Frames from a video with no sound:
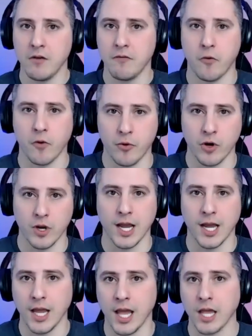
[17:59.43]

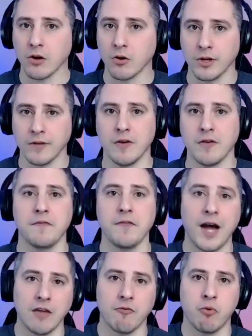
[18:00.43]
4.98, or even a
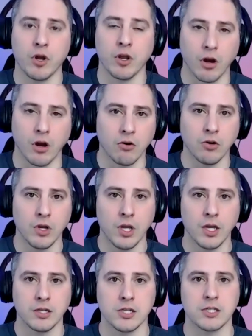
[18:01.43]
5.0
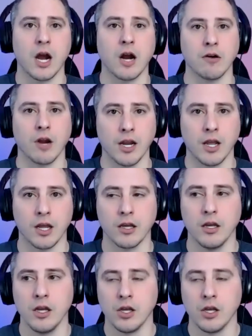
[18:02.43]
star rating,